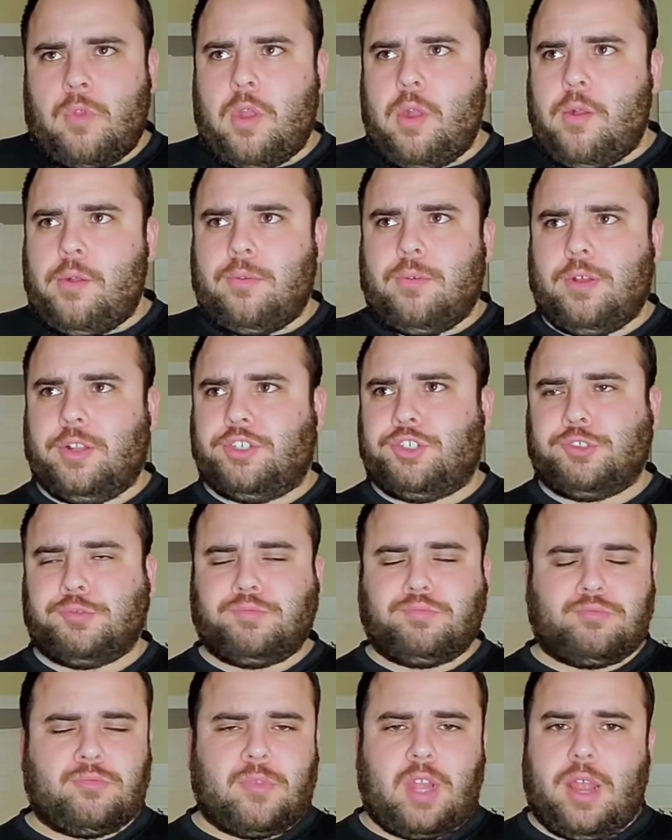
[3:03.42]

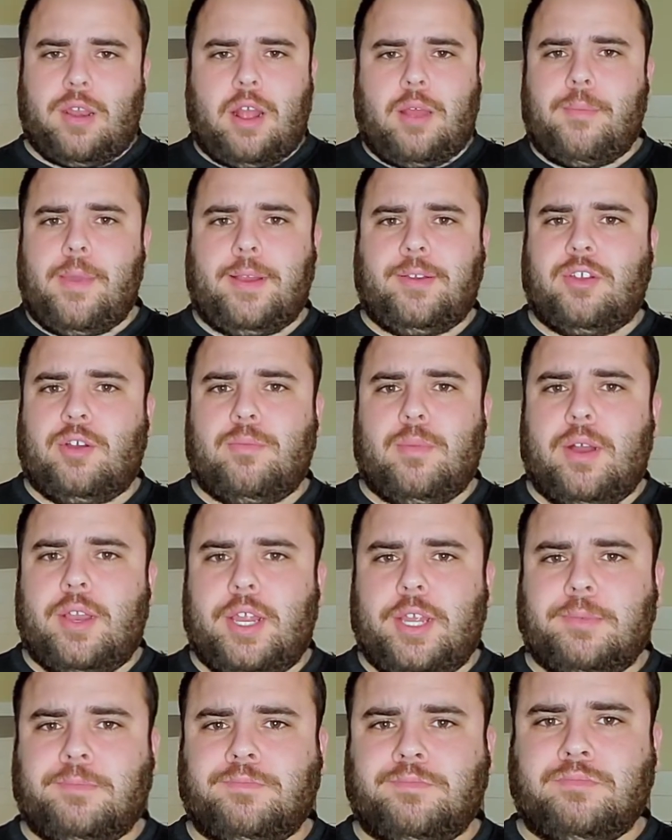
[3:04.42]
which then I'll make no
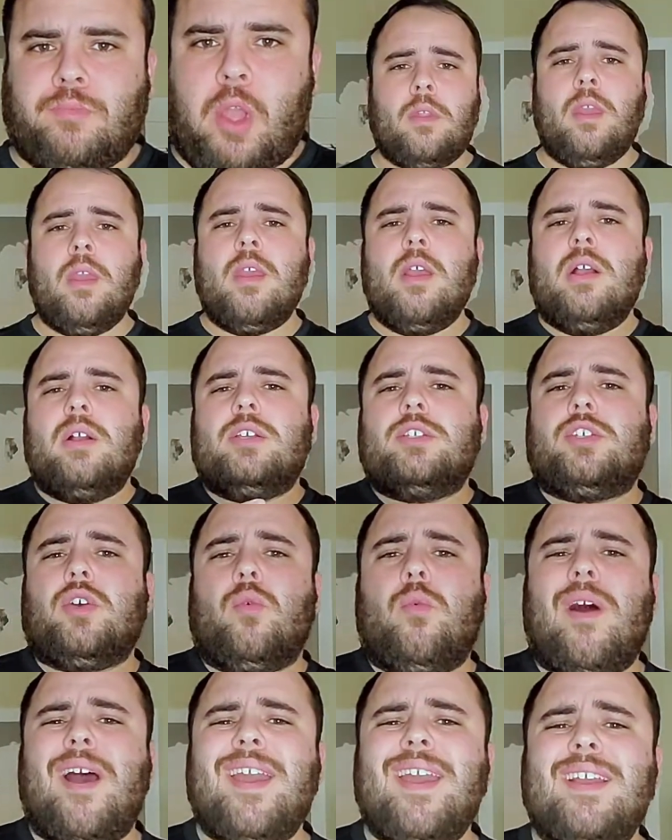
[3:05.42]
money.
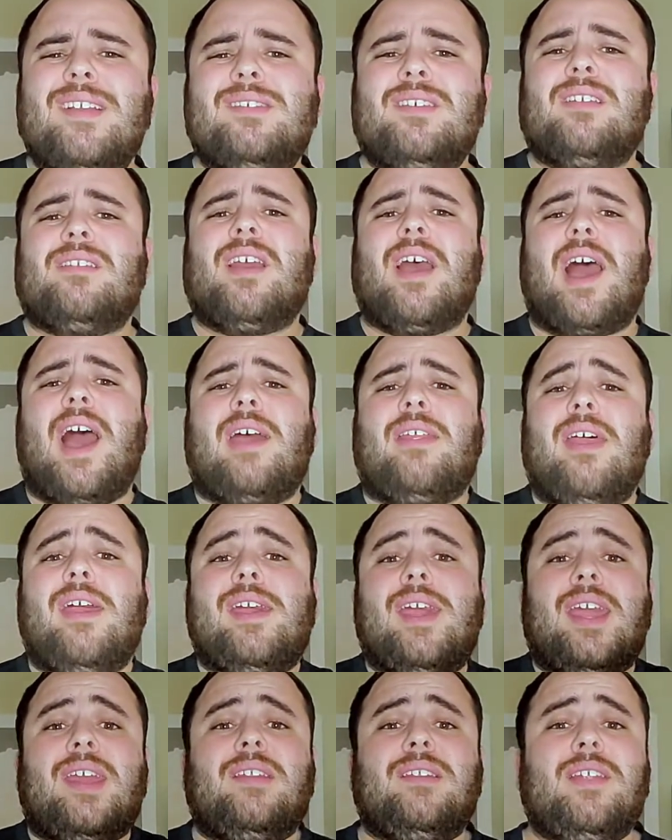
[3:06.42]
So why is it that I
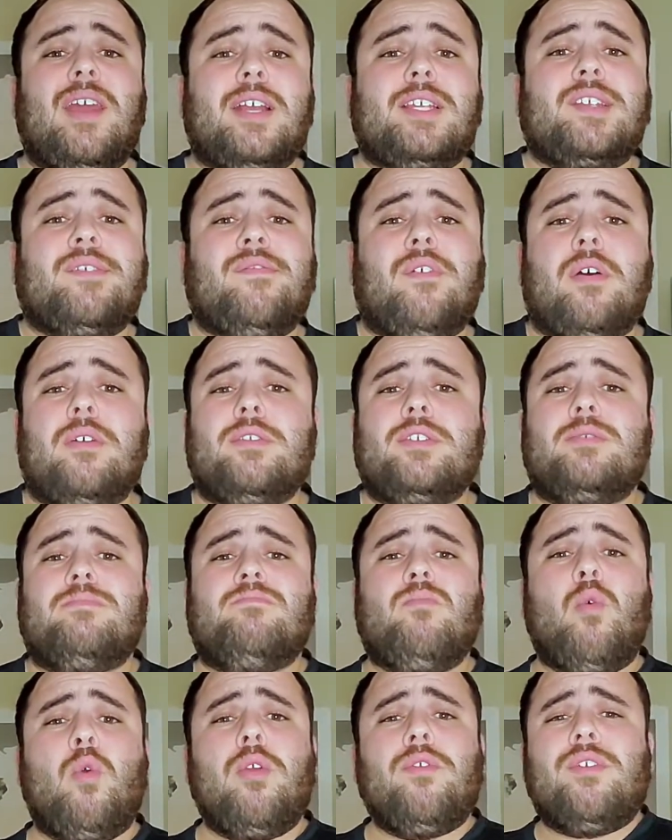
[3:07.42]
like index funds
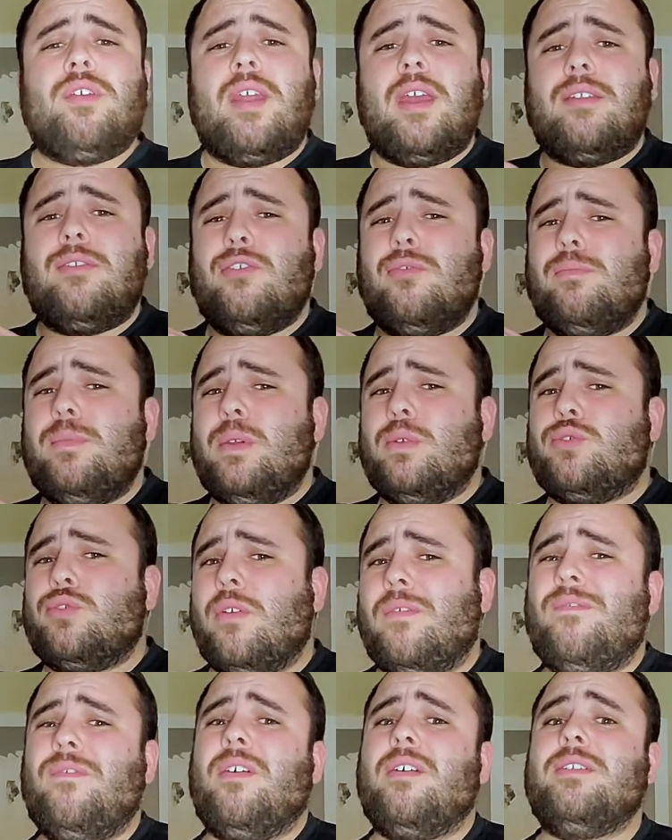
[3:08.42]
more than I do
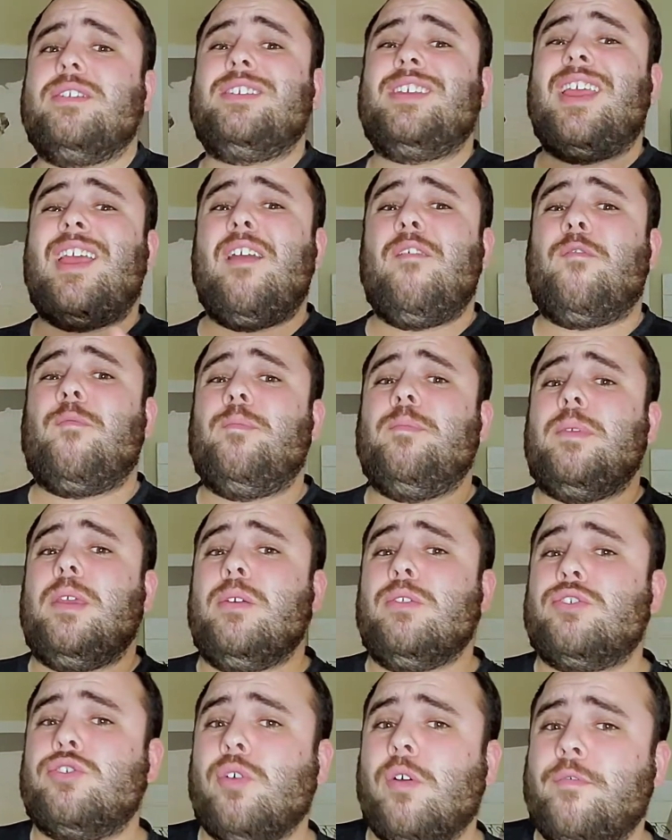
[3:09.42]
mutual funds if
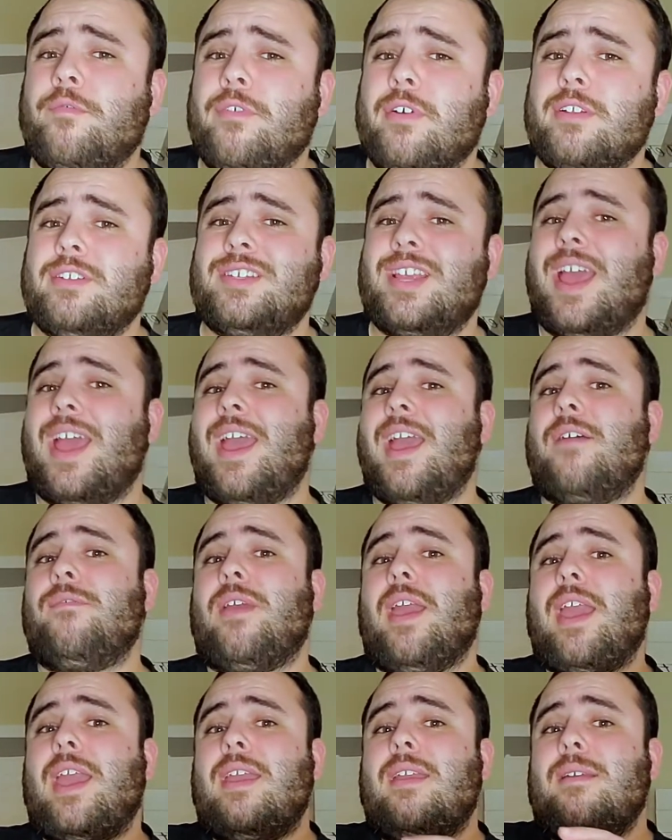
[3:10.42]
mutual funds have
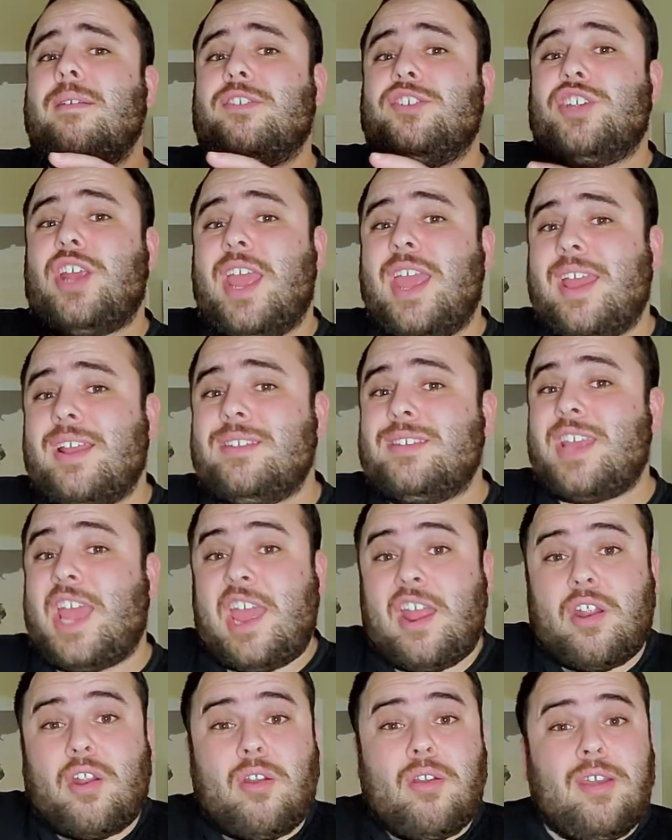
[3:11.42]
a chance
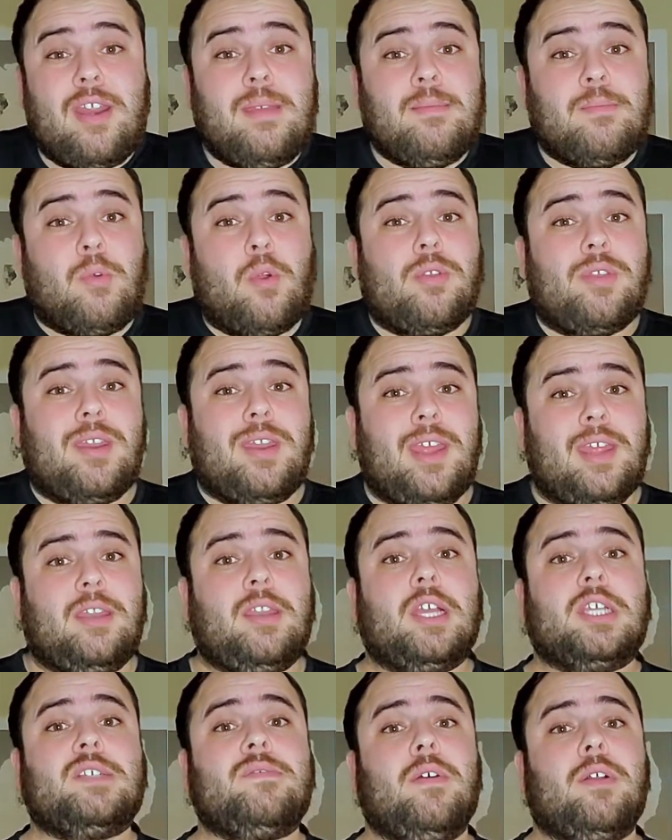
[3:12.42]
at earning more than
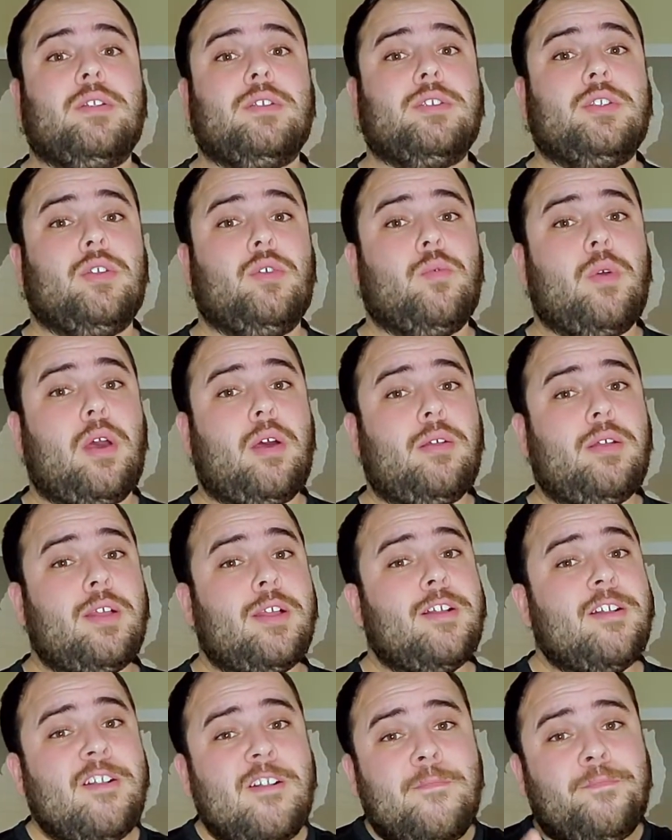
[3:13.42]
index funds do? Well,
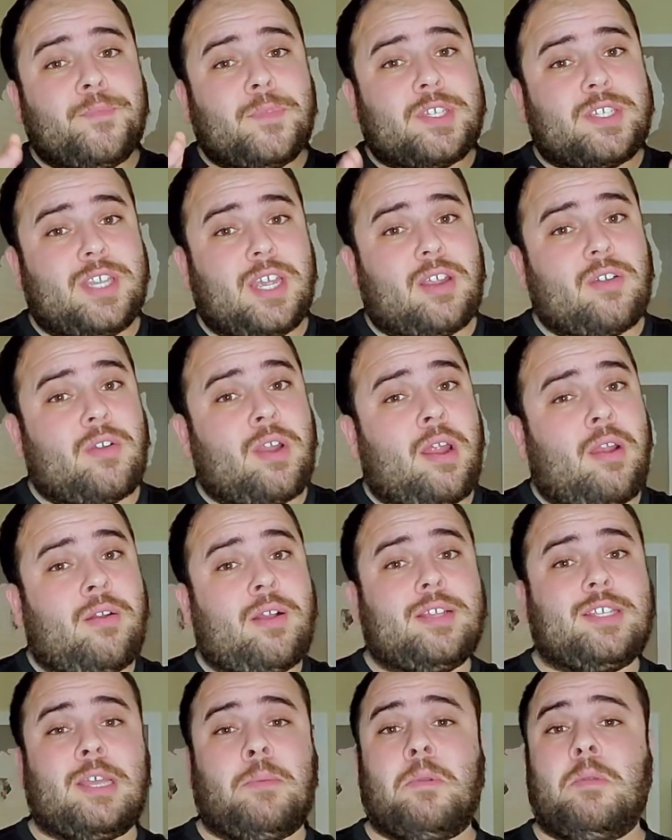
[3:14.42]
stick around
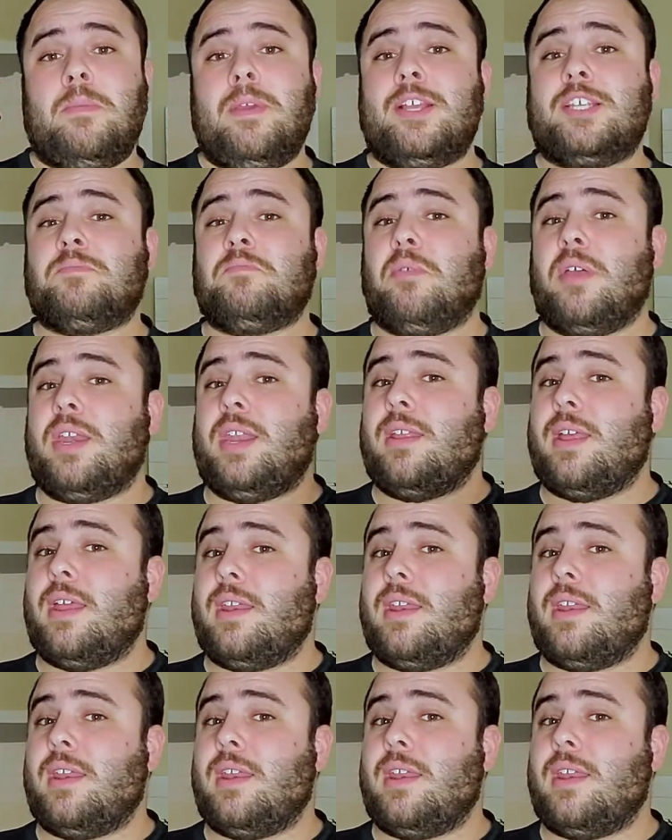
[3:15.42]
because I'm going to be explaining that